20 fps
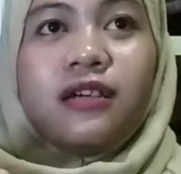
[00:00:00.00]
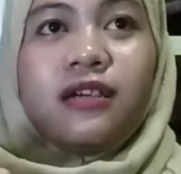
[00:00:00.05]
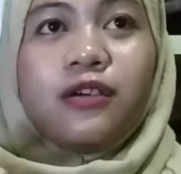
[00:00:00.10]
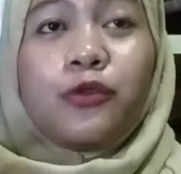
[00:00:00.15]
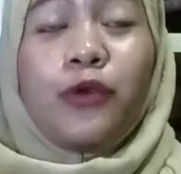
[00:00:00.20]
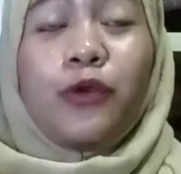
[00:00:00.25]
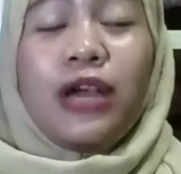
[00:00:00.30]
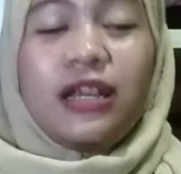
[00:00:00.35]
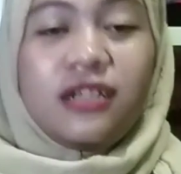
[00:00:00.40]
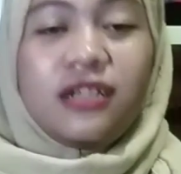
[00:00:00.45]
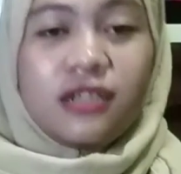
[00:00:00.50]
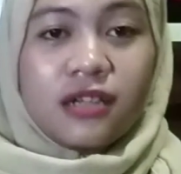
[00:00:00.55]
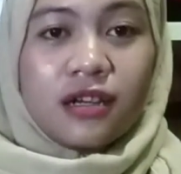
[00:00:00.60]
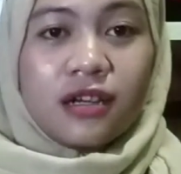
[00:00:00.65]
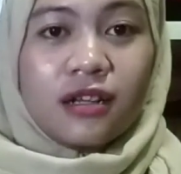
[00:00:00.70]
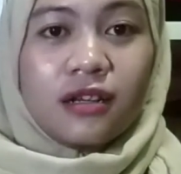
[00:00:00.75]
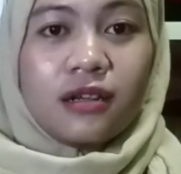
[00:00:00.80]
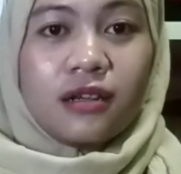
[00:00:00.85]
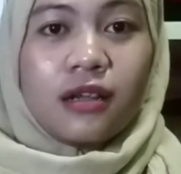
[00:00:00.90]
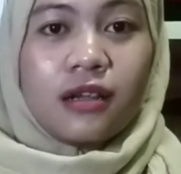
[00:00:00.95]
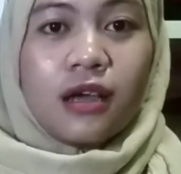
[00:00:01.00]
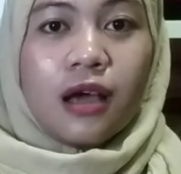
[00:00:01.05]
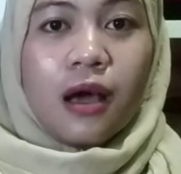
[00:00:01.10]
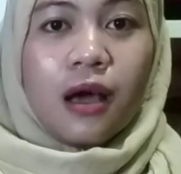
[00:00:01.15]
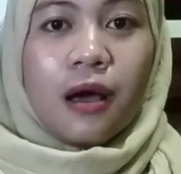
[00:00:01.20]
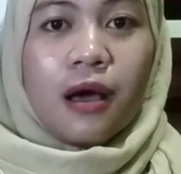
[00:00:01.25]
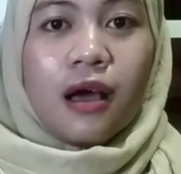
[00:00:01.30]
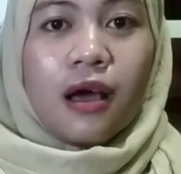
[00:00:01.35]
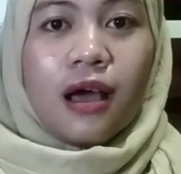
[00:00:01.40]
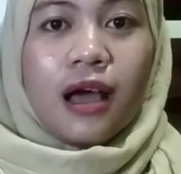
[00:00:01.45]
question
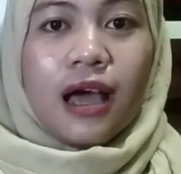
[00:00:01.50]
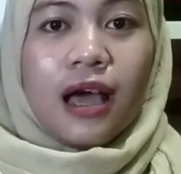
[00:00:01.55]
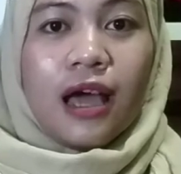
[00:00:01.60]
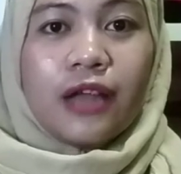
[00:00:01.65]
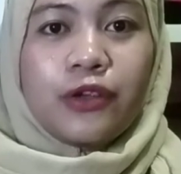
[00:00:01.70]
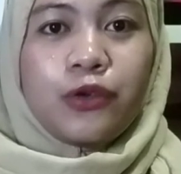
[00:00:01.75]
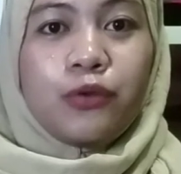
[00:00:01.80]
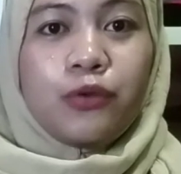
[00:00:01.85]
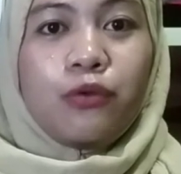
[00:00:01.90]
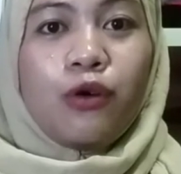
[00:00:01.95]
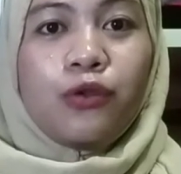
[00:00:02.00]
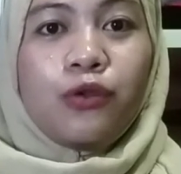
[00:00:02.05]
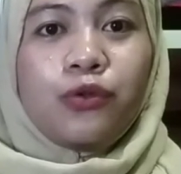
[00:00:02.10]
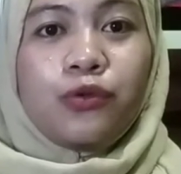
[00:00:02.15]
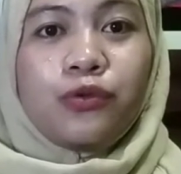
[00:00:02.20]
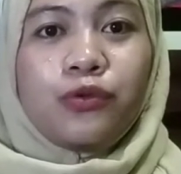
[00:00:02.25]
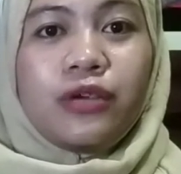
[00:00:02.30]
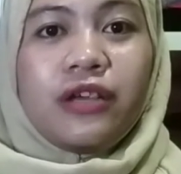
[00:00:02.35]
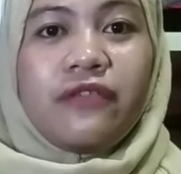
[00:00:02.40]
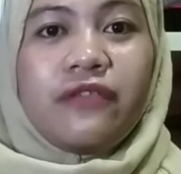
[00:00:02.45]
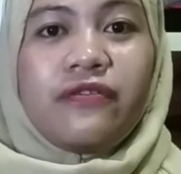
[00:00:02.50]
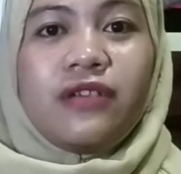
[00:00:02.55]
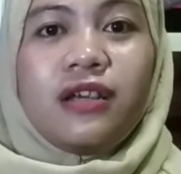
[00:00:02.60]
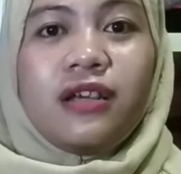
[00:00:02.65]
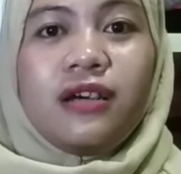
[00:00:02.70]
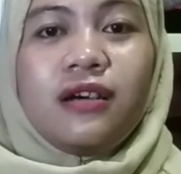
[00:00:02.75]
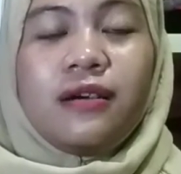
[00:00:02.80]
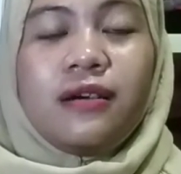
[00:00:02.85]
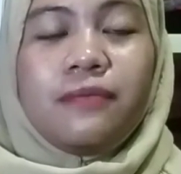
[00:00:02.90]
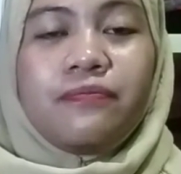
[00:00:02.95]
and you want to give
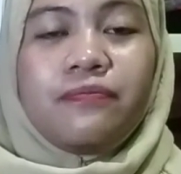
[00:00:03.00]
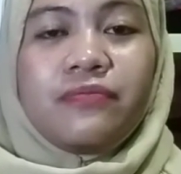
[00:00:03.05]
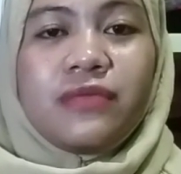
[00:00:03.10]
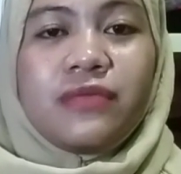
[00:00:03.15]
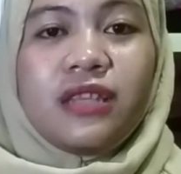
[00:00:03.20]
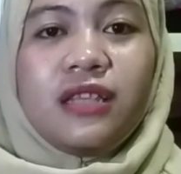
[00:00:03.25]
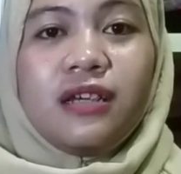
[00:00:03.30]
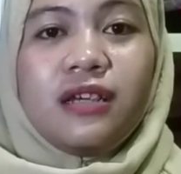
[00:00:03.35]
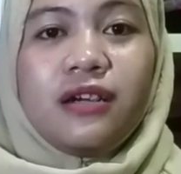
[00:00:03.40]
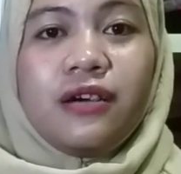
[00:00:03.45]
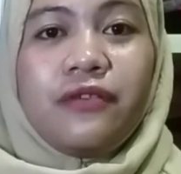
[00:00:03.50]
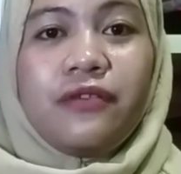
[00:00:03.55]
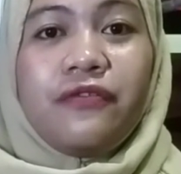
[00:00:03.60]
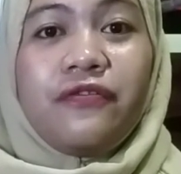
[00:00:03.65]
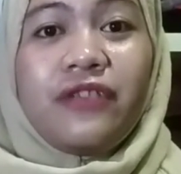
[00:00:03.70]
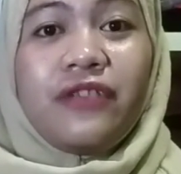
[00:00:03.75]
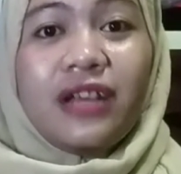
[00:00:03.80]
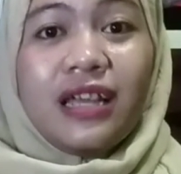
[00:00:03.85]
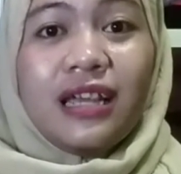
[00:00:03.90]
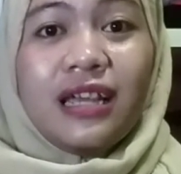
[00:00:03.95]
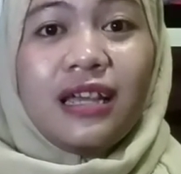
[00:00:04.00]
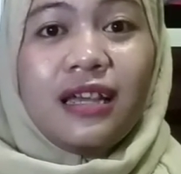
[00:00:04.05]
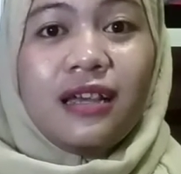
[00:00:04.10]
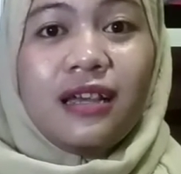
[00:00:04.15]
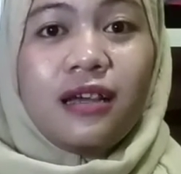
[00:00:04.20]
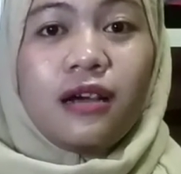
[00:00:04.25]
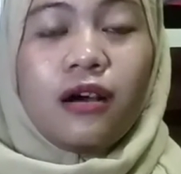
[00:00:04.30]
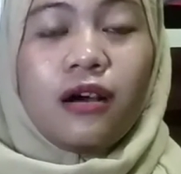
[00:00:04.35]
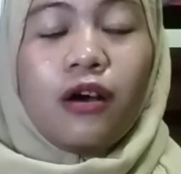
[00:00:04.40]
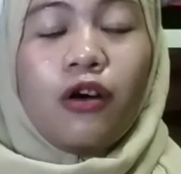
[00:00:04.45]
them the free,
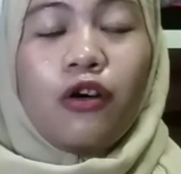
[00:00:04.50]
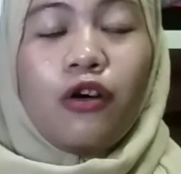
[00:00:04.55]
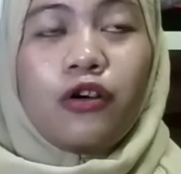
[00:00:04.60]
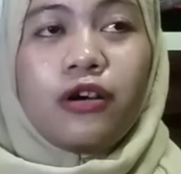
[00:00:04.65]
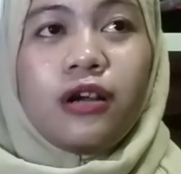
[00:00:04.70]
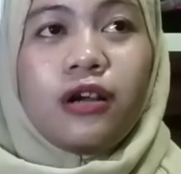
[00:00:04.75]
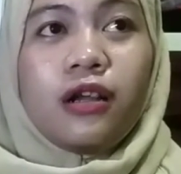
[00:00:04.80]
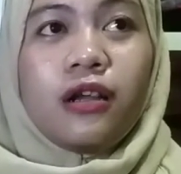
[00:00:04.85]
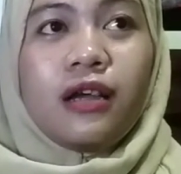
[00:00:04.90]
or